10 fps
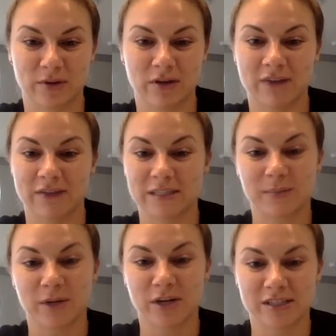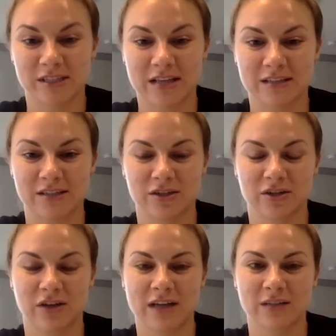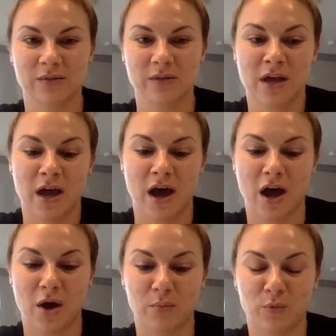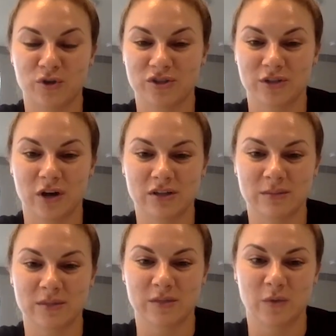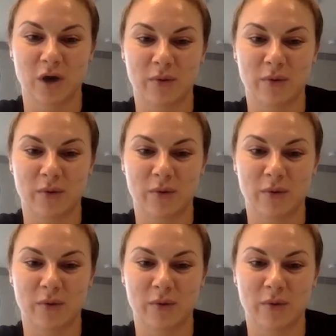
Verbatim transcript: and a lot of experience in that senior class, um, which is awesome as well.